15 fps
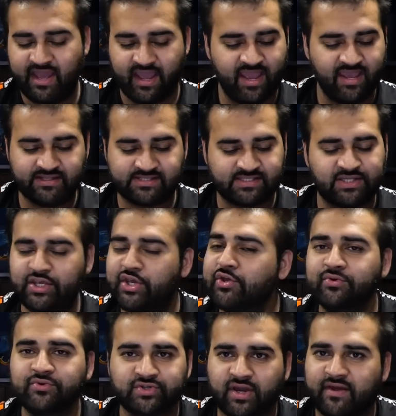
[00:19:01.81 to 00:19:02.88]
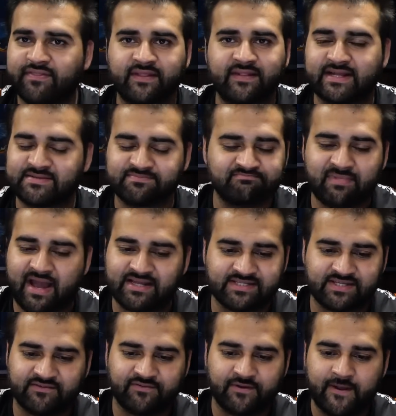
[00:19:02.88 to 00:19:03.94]
It's huge. I think that's
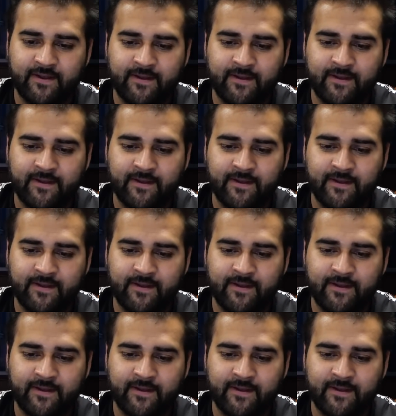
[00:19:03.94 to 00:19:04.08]
massive.